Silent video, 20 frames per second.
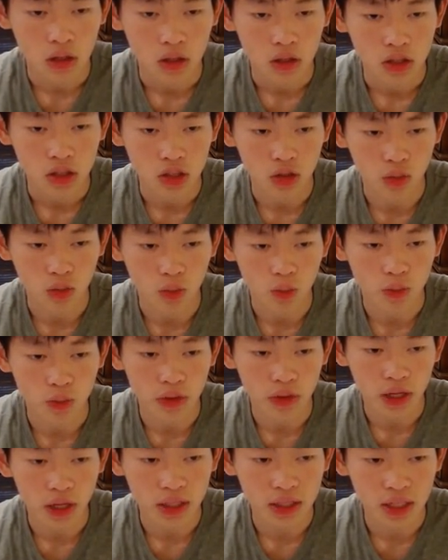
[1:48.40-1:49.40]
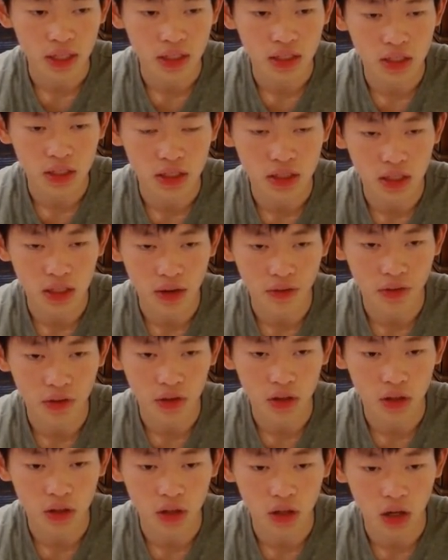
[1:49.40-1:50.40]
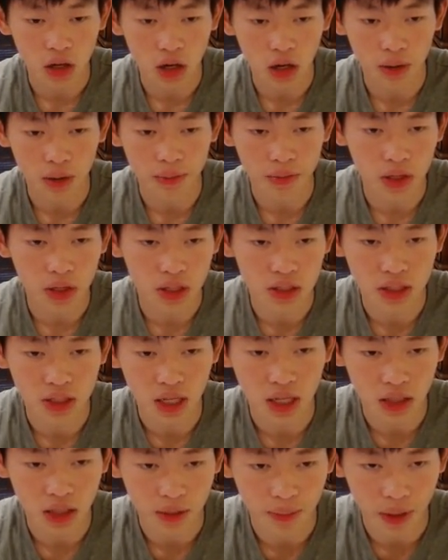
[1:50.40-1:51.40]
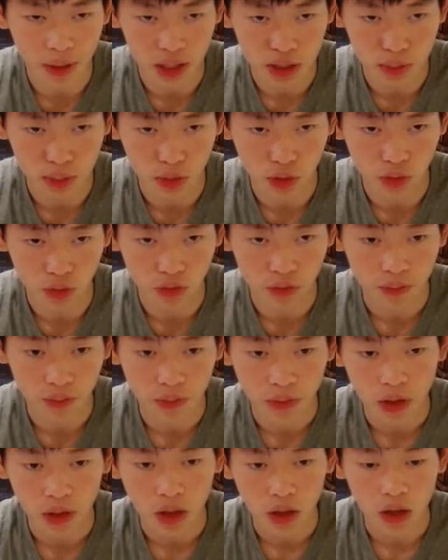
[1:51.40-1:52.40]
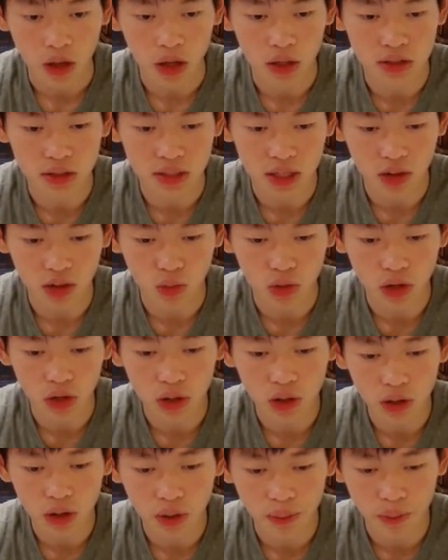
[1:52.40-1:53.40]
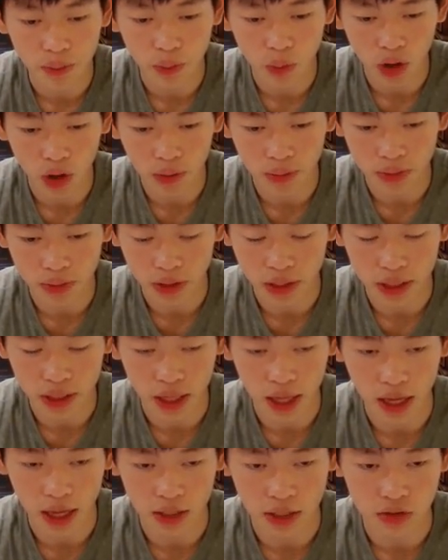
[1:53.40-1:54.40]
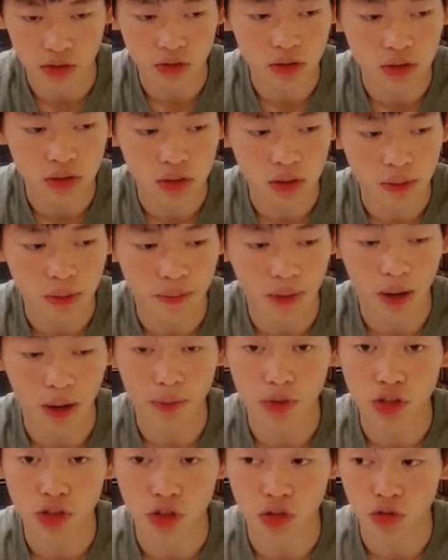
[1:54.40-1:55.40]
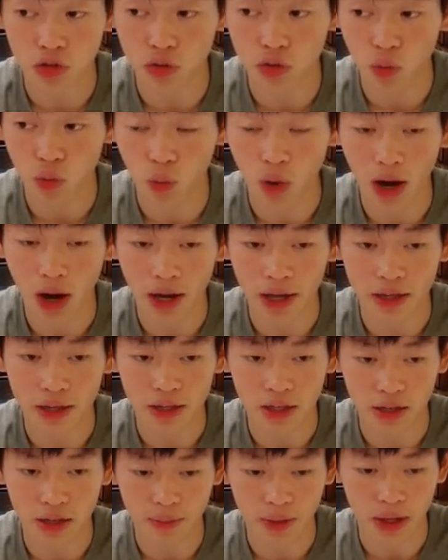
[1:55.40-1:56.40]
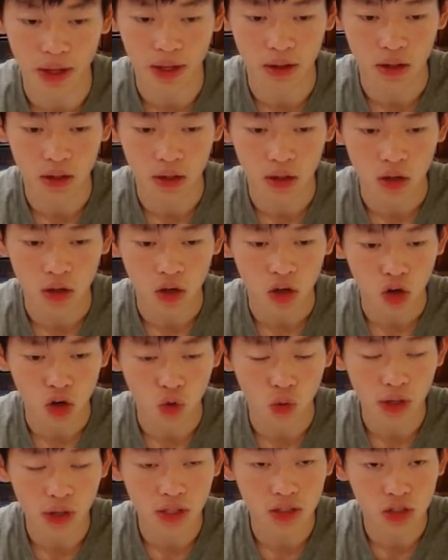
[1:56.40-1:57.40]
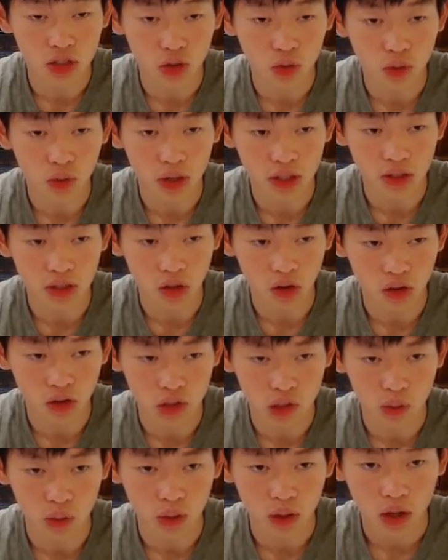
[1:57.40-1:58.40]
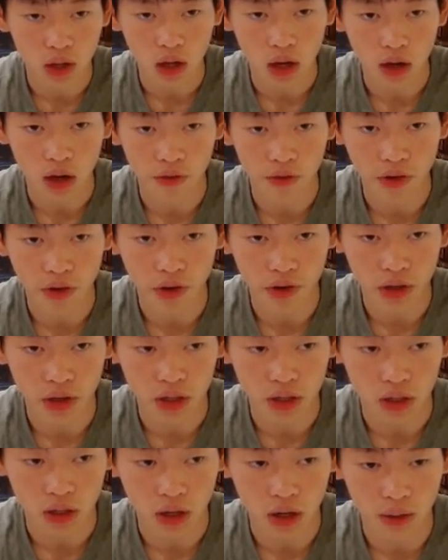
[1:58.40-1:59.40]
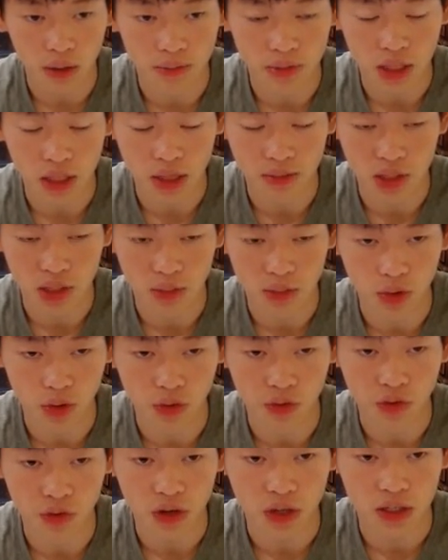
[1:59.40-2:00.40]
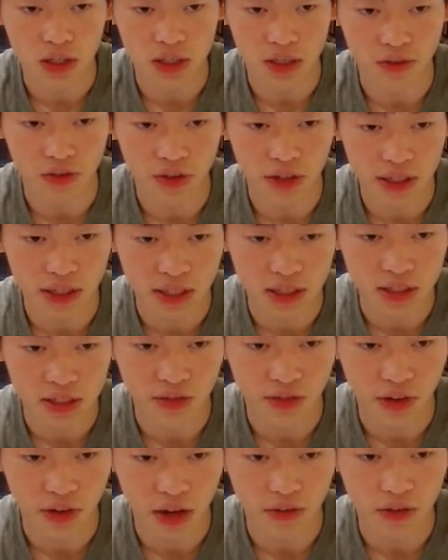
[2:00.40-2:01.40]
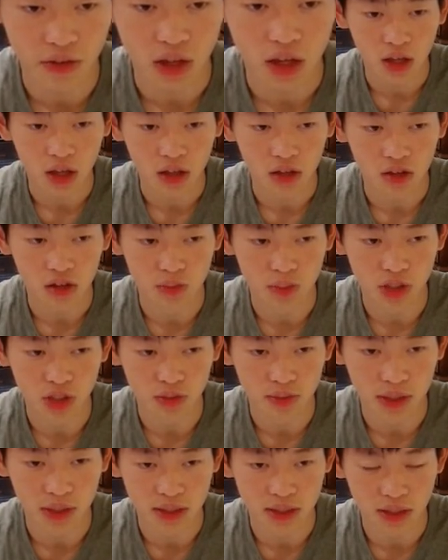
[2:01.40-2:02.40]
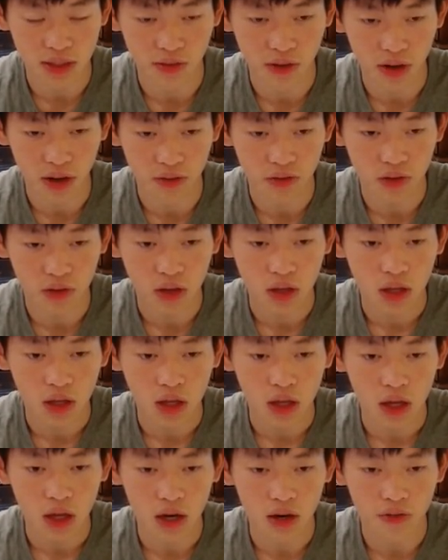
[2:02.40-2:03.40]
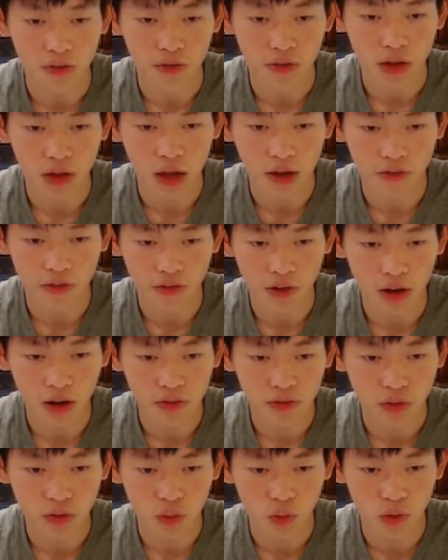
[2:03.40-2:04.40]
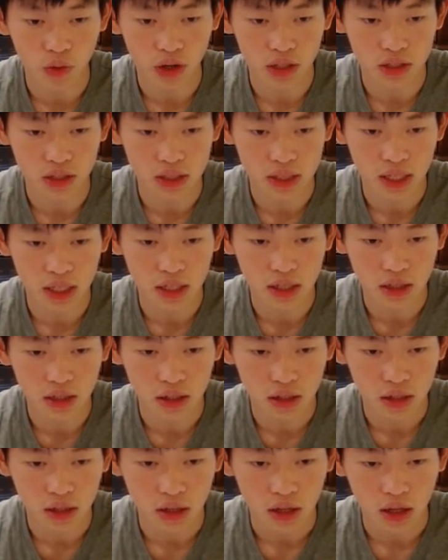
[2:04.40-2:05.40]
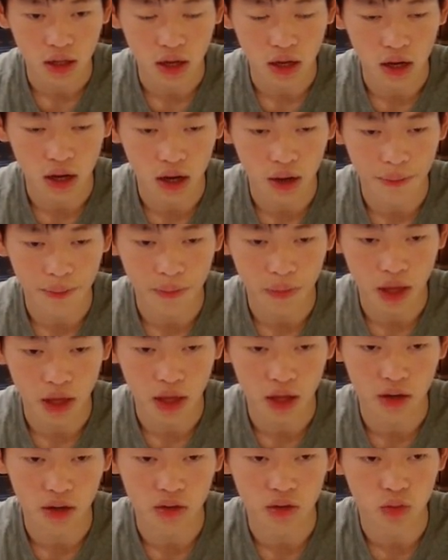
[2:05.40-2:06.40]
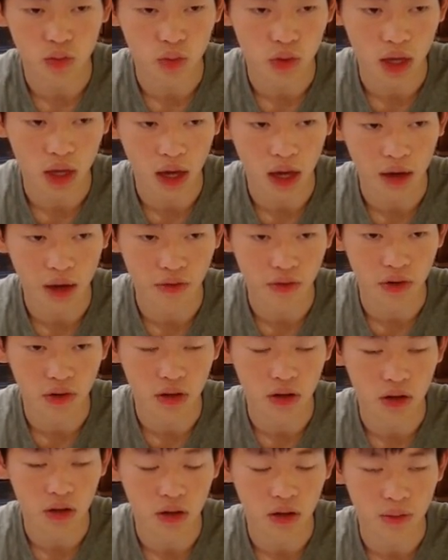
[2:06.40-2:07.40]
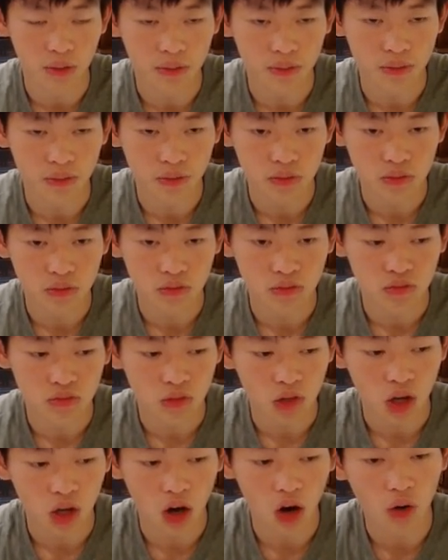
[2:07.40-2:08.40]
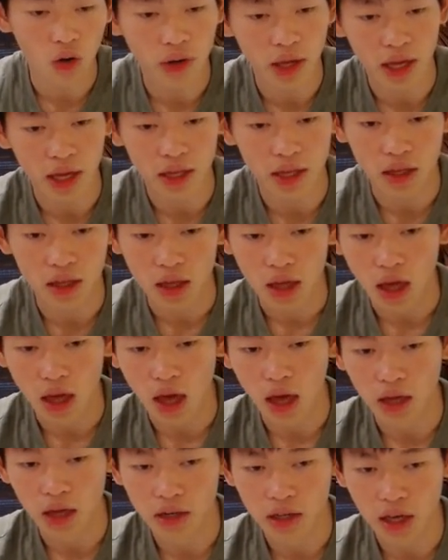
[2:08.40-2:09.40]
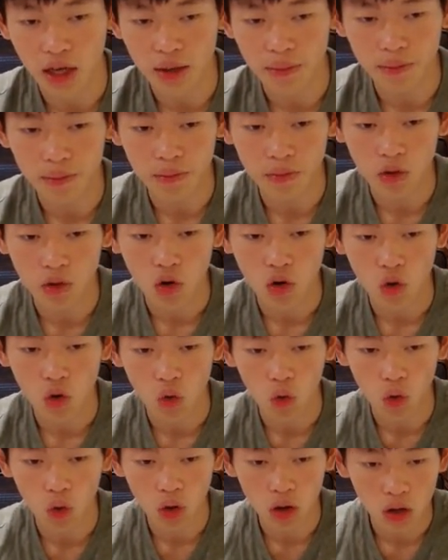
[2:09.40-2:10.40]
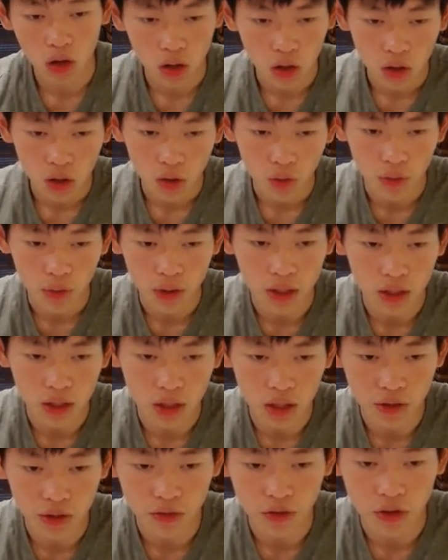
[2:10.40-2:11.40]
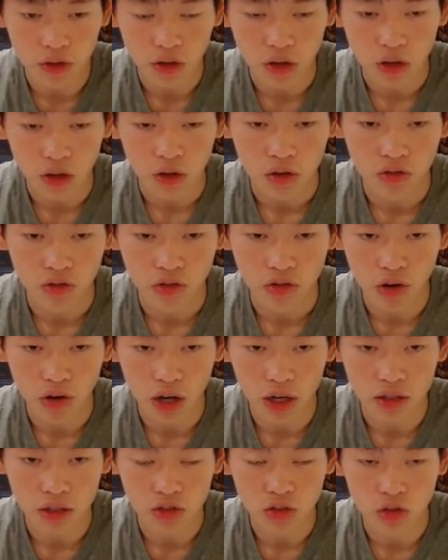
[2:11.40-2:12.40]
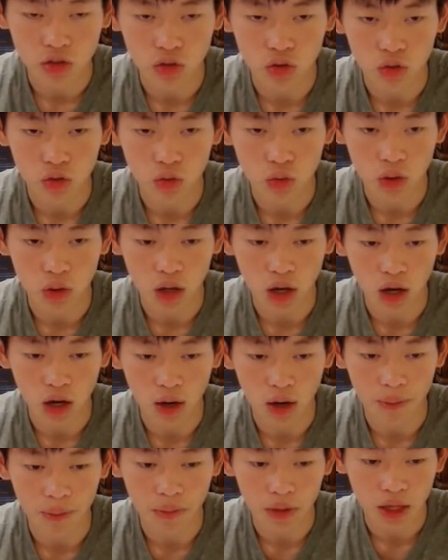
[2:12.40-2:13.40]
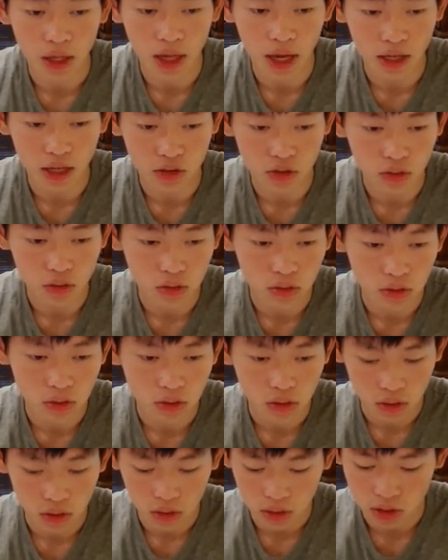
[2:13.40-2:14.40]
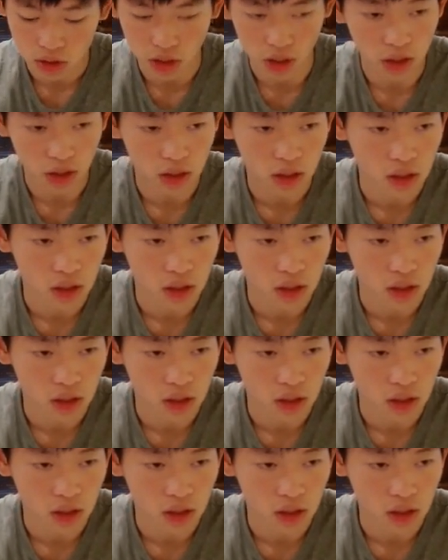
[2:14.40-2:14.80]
So knight takes e7 is not the best move. Instead, we're going to want to play castles, but I'm going to show you why in a bit. Queen e2 is also a very tempting move, because after knight takes d5, there's bishop takes d5, and if f5, we're going to take, and we have okay endgame, or we can even try to castle. Sorry,